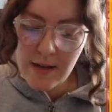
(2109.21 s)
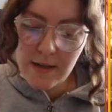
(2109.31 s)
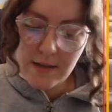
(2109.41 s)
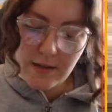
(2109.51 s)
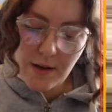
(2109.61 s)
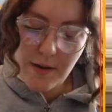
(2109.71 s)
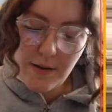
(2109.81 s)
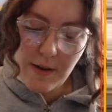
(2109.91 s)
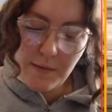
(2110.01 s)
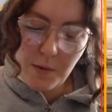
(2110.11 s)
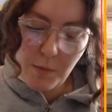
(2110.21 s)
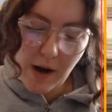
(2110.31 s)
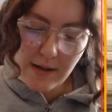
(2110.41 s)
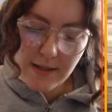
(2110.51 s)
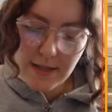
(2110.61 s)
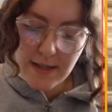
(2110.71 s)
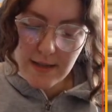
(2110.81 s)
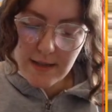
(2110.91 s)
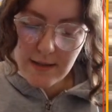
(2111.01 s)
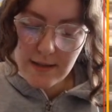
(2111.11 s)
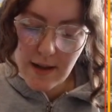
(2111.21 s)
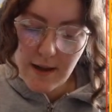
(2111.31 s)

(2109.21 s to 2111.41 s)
so if you practice